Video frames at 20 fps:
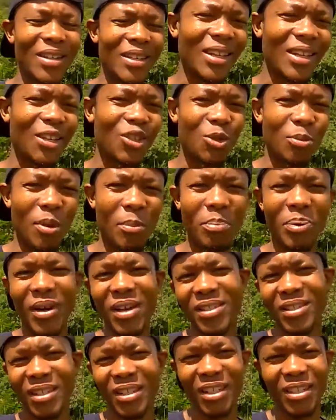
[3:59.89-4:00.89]
needed to be
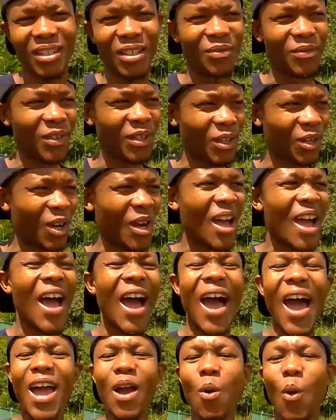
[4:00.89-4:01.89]
present in the video.
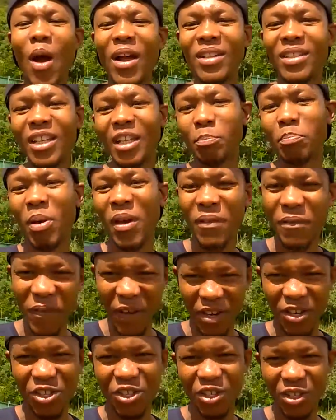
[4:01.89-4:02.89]
I wanted
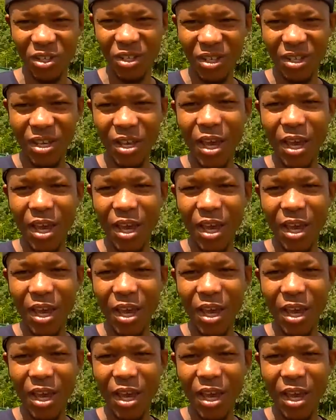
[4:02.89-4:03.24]
perfection.